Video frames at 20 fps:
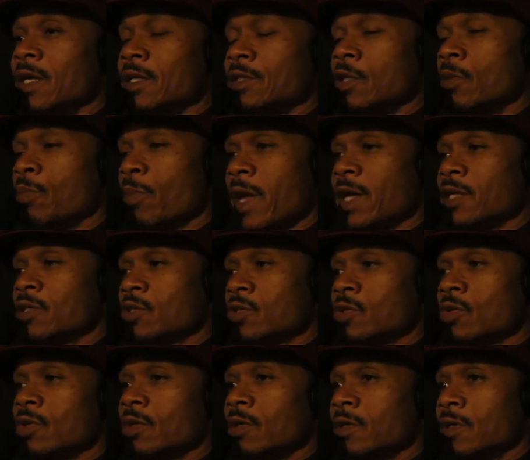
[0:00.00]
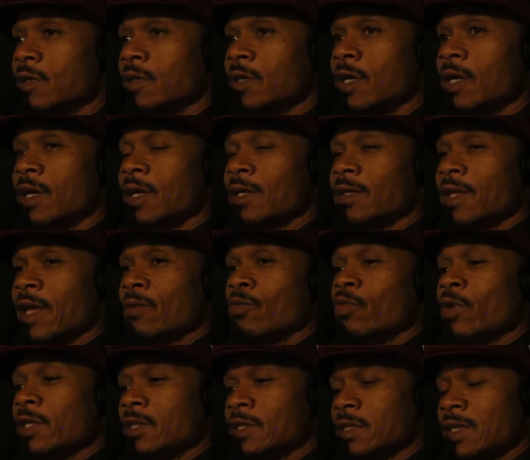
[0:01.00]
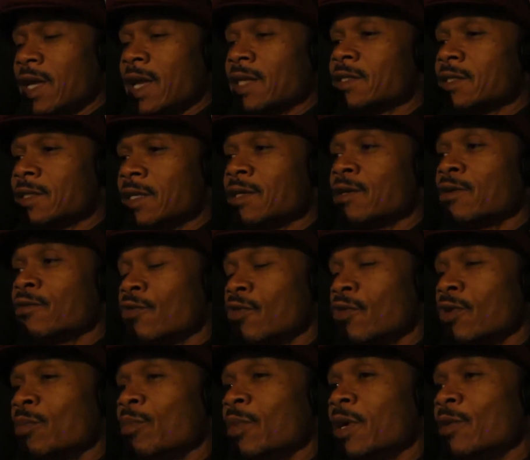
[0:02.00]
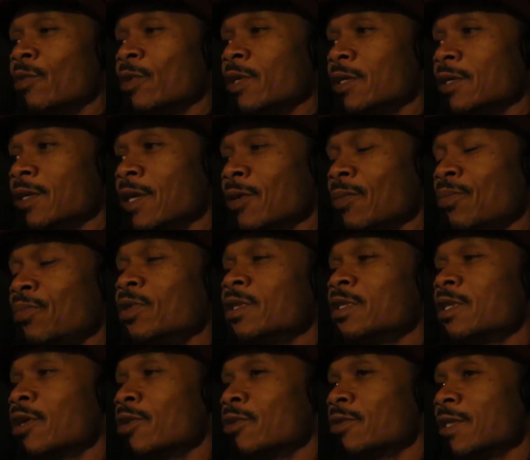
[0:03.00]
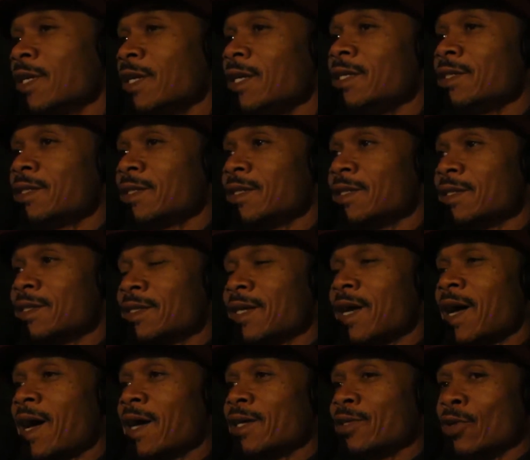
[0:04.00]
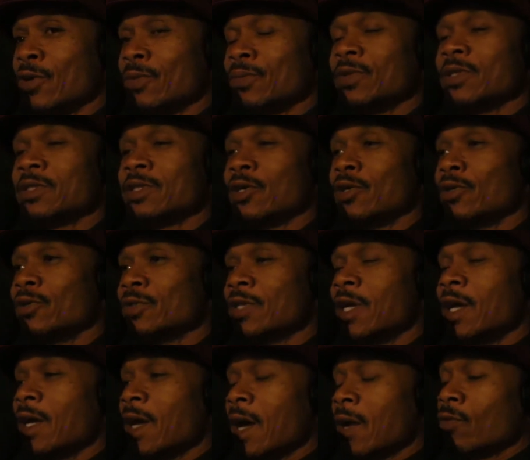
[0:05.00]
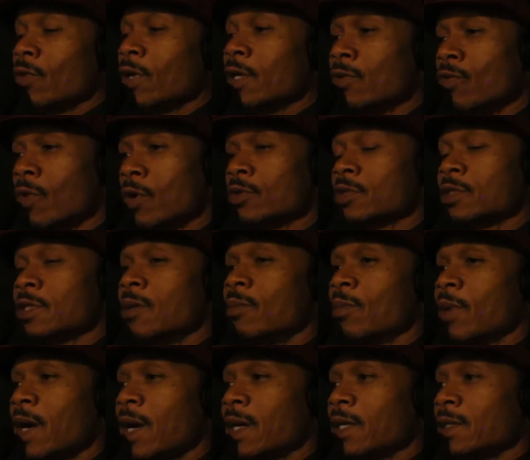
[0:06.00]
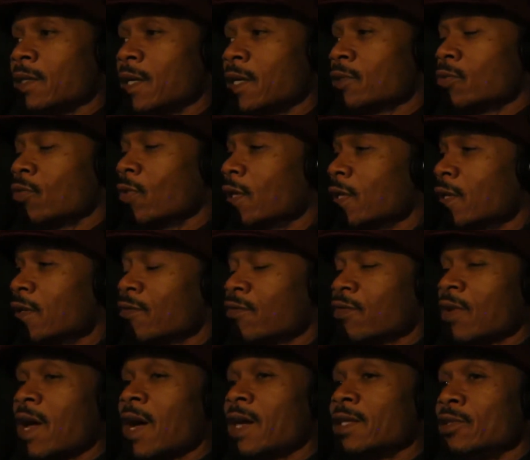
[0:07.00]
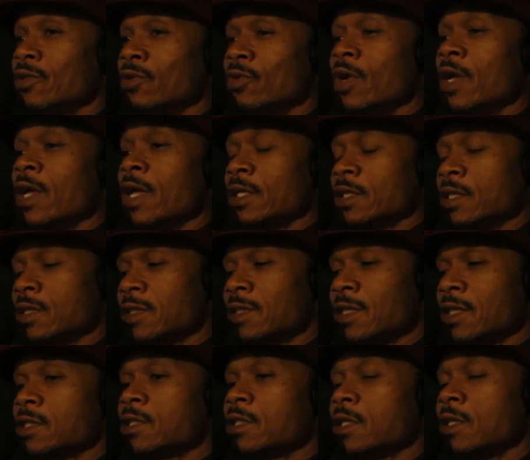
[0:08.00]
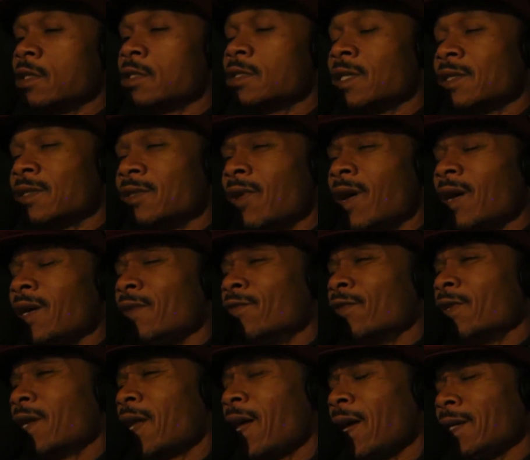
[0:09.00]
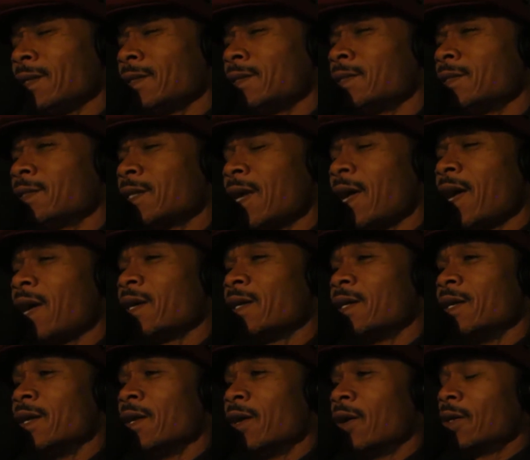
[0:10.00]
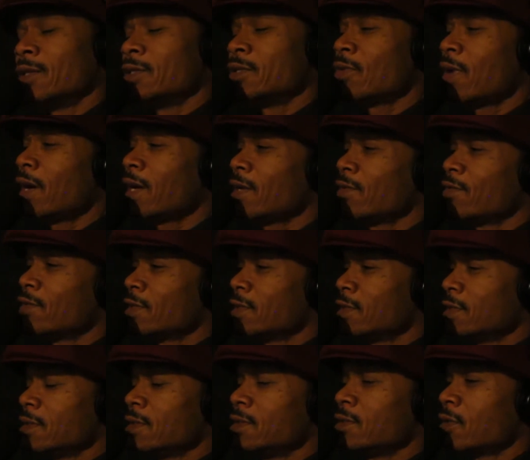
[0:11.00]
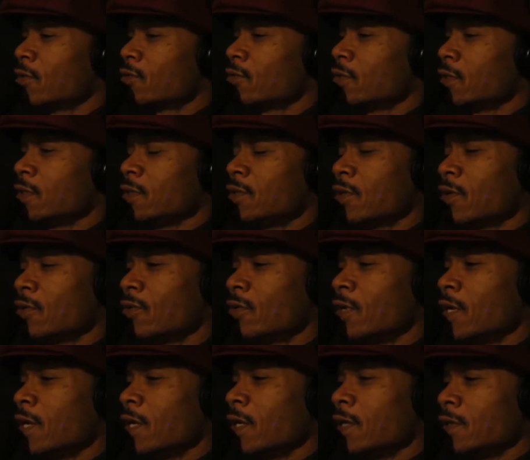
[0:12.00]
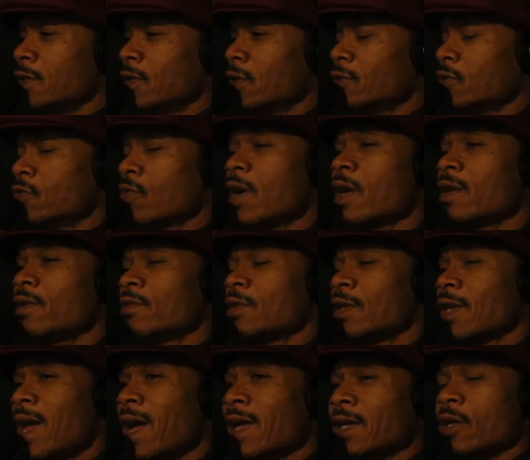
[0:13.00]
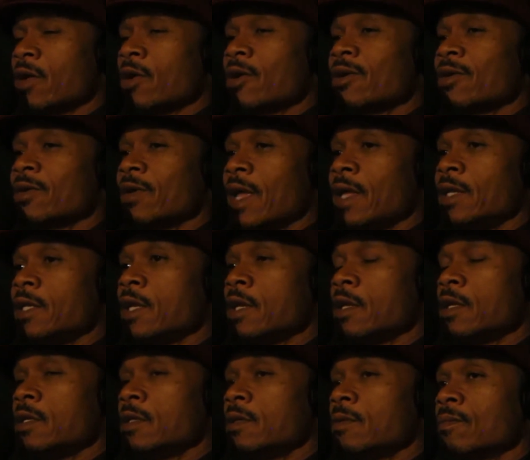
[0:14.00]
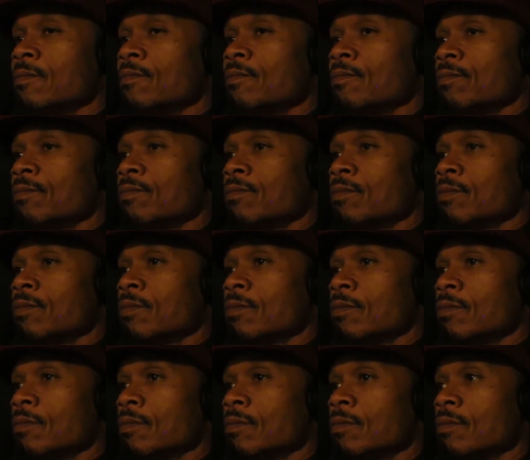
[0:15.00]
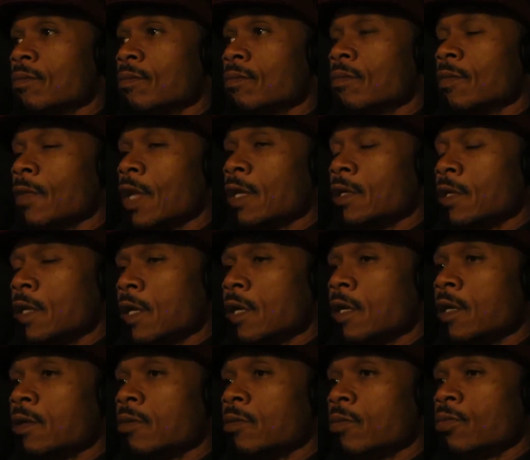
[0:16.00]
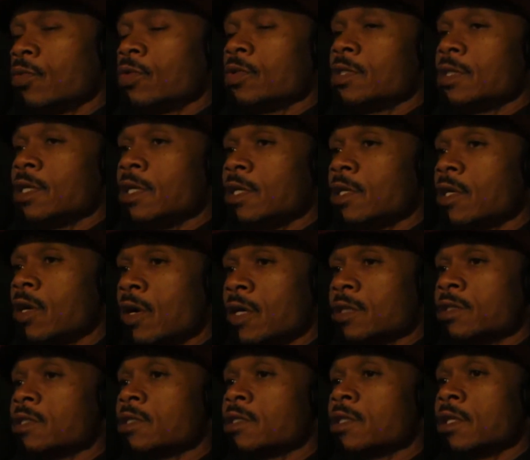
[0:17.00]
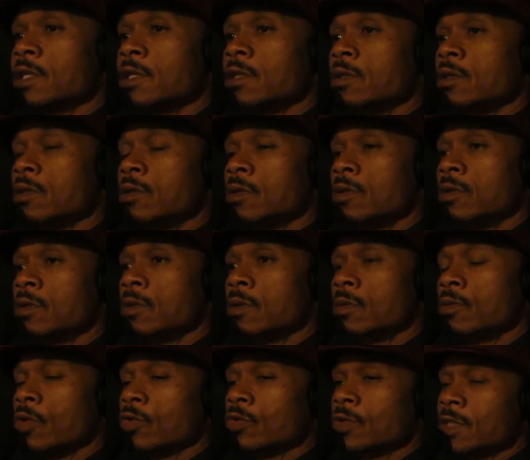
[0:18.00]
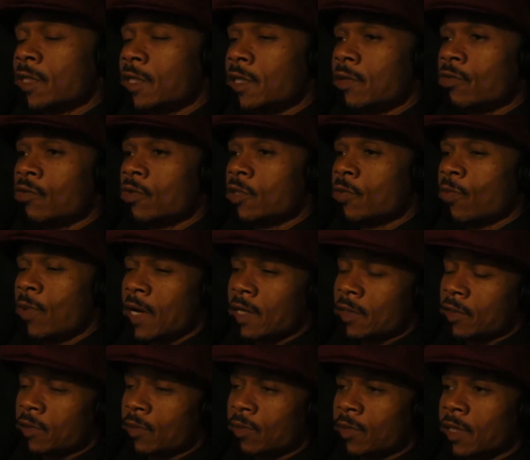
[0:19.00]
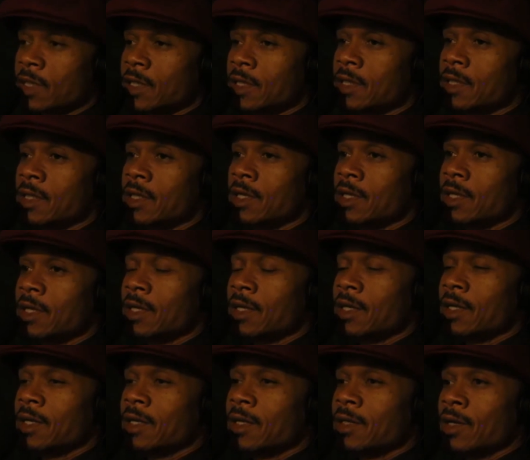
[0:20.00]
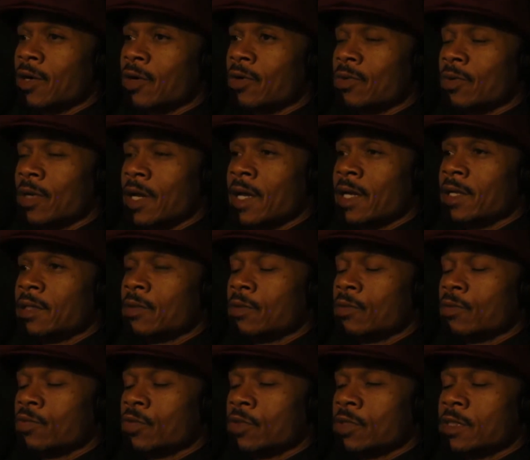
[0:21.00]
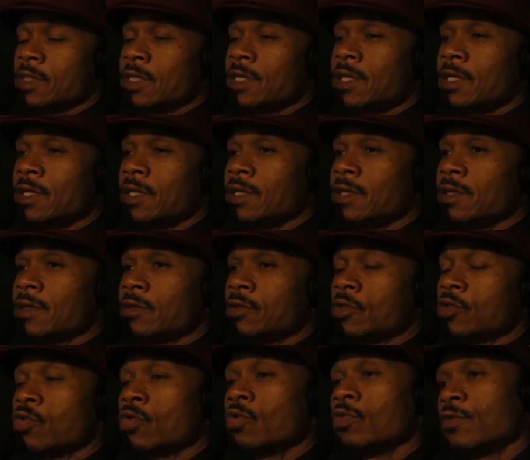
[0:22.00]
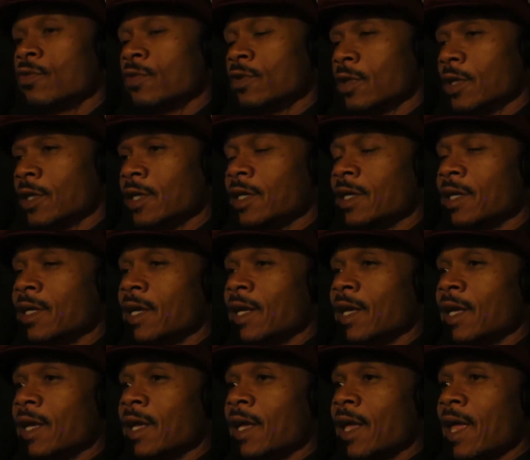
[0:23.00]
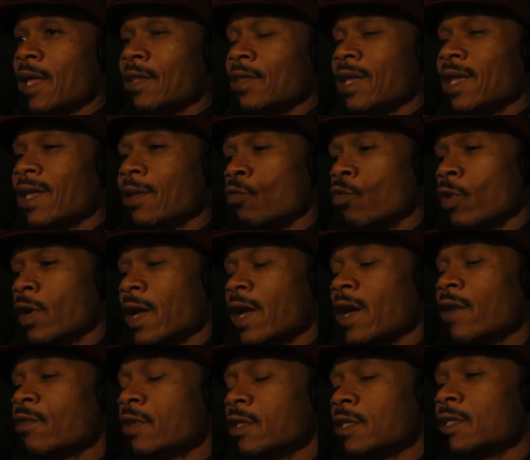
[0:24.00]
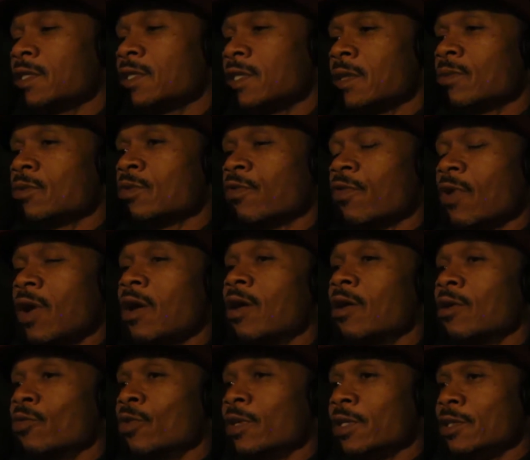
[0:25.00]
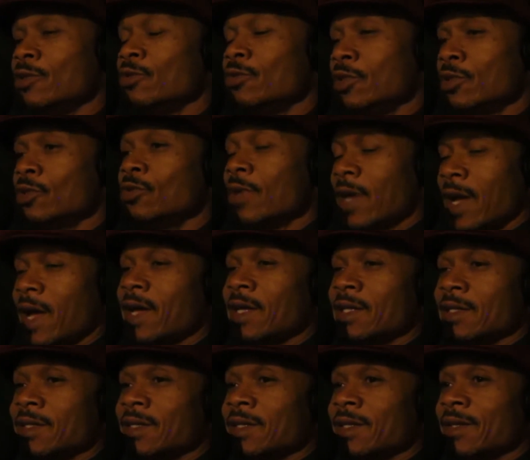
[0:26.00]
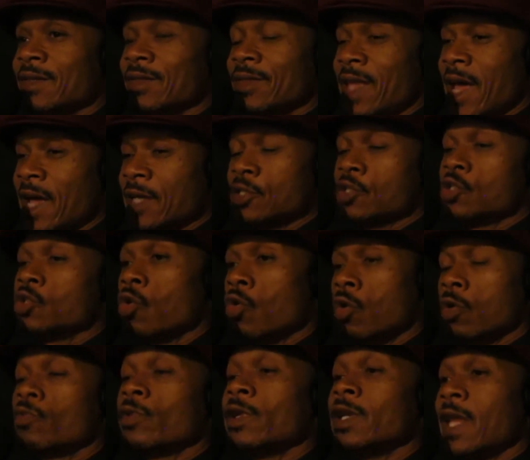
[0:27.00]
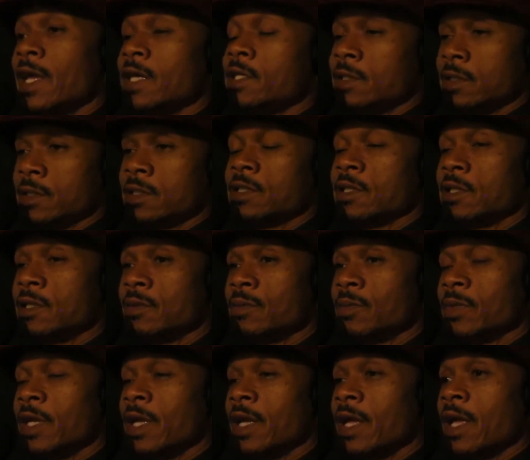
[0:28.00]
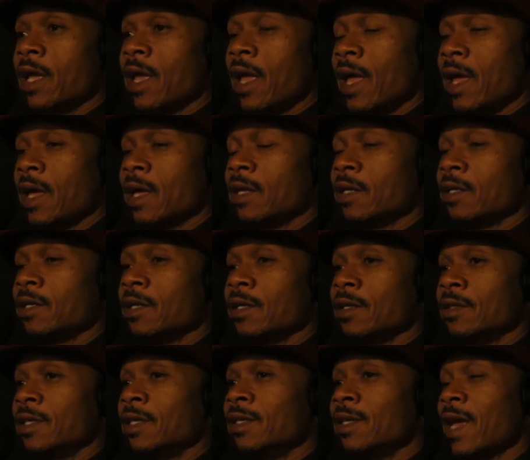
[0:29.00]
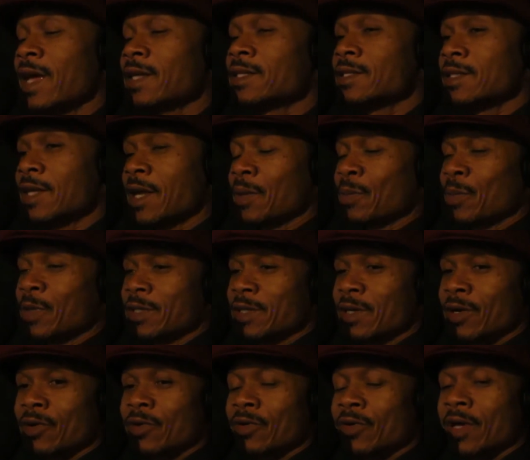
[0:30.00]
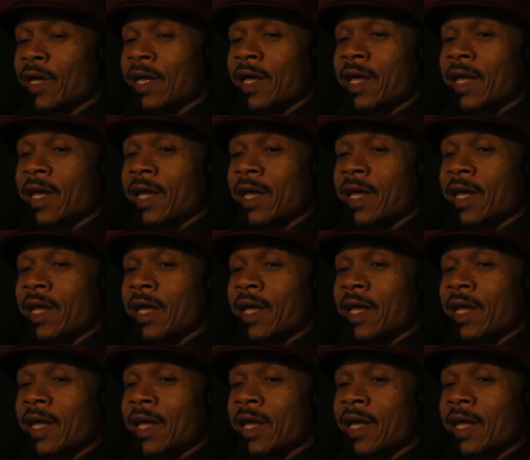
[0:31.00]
to make sure that we stand still for a moment and put those needs to the side. You know, put those, I really want somebody, that's really a fly dude, to sit still and say, do I even like this cat? Or do I even, do I even like her? And then, and then proceed cautiously, proceed responsibly, and proceed truthfully. And then wherever the chips fall, when you do that, that's your relationship. And the next segment, though,